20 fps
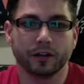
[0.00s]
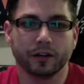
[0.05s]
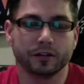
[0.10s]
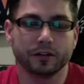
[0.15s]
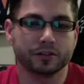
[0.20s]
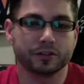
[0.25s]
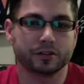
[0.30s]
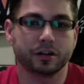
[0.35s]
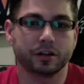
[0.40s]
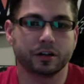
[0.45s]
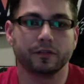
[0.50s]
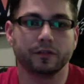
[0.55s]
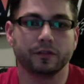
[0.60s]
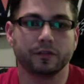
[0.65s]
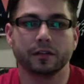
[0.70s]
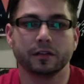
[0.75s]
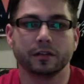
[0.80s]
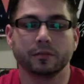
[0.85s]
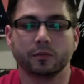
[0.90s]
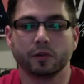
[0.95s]
and you're starving in
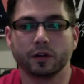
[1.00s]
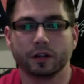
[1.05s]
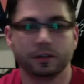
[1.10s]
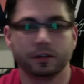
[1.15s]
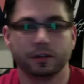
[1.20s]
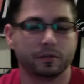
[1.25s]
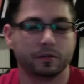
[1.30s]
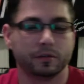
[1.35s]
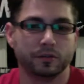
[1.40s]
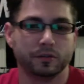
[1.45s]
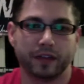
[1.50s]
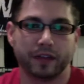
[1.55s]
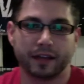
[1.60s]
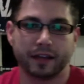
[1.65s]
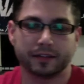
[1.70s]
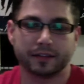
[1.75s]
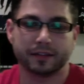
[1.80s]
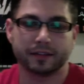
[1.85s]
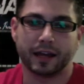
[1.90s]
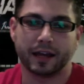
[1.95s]
the morning, you can move that
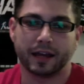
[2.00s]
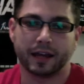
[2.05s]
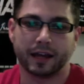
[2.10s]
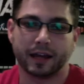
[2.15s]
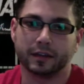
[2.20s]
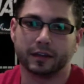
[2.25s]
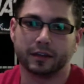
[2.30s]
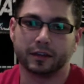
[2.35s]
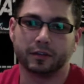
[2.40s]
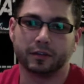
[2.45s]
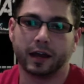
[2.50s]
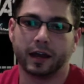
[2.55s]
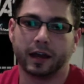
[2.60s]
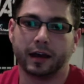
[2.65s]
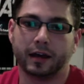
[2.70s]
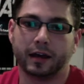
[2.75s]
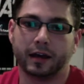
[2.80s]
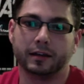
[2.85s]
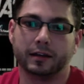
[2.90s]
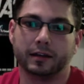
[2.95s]
snack that you
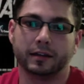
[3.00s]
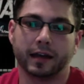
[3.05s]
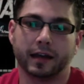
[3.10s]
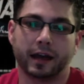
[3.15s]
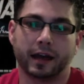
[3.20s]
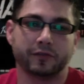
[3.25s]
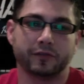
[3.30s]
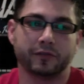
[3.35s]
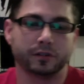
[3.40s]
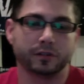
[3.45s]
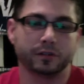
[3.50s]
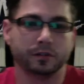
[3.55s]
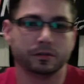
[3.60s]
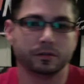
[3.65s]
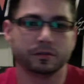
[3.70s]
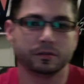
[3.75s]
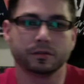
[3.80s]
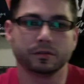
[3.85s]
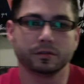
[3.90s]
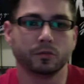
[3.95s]
had in the afternoon
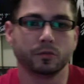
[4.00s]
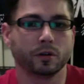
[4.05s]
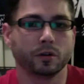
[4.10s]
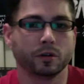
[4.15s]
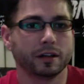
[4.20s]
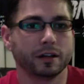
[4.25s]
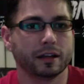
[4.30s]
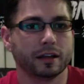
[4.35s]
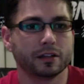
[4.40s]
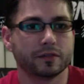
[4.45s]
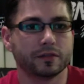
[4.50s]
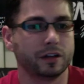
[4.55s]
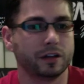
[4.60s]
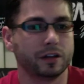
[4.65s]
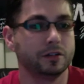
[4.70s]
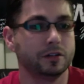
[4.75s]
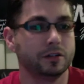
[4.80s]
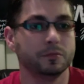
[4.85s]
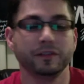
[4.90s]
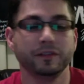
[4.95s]
to the morning. That's fine. You
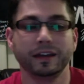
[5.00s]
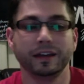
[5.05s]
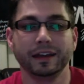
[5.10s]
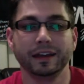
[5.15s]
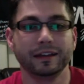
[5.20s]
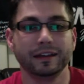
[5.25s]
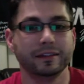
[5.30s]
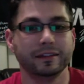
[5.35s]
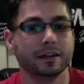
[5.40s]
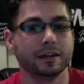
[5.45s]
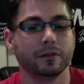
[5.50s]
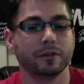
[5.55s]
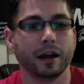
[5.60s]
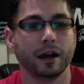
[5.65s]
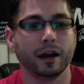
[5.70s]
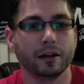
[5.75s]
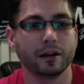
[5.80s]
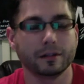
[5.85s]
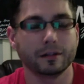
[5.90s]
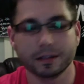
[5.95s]
can move anything
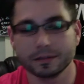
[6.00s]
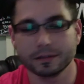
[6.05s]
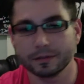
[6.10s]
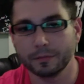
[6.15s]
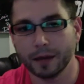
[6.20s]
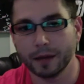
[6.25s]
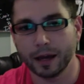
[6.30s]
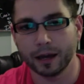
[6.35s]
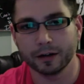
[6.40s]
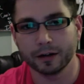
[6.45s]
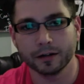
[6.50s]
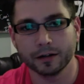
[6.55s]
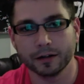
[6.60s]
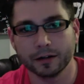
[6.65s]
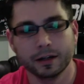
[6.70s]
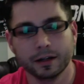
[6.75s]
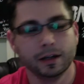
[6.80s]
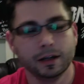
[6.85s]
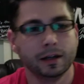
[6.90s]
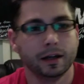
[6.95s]
around. Doesn't matter.
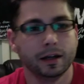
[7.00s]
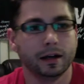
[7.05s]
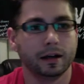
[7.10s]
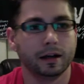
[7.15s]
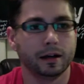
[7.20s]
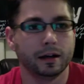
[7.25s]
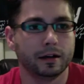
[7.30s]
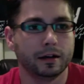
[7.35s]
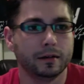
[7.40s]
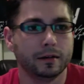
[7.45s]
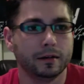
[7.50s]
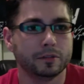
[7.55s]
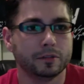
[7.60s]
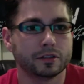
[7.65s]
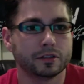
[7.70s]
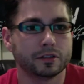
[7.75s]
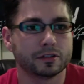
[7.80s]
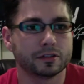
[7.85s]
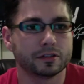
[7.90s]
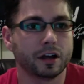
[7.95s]
Just
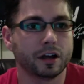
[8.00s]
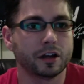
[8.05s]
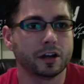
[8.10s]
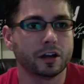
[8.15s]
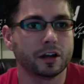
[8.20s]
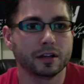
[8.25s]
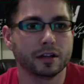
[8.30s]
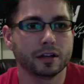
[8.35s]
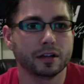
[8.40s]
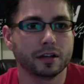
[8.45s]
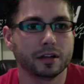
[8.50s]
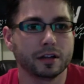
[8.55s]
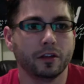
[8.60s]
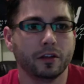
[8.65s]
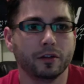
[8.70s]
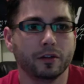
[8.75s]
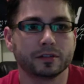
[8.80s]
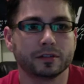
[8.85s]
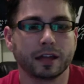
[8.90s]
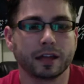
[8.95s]
as long as you get all
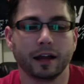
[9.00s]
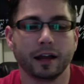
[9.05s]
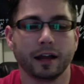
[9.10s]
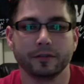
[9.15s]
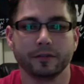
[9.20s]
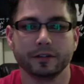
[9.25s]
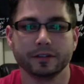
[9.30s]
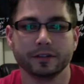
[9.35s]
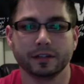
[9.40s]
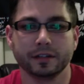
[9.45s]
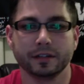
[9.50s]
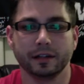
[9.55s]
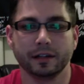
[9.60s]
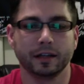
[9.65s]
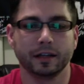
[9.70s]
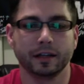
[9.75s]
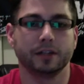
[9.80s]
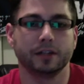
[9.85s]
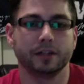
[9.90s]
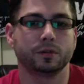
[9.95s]
those calories in
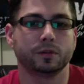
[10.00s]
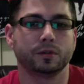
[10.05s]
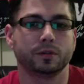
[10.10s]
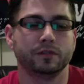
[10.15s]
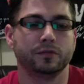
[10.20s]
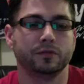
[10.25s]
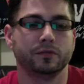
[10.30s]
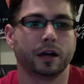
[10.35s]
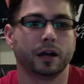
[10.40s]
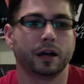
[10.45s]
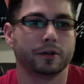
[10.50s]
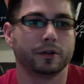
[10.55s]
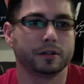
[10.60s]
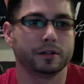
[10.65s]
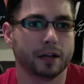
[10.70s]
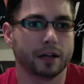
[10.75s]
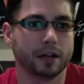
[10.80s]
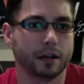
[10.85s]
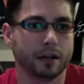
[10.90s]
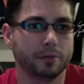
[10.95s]
that 24-hour
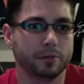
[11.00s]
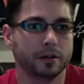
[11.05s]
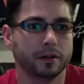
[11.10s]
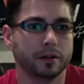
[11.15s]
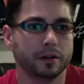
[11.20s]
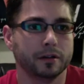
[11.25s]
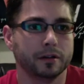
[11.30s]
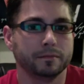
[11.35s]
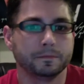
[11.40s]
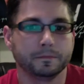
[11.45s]
time period.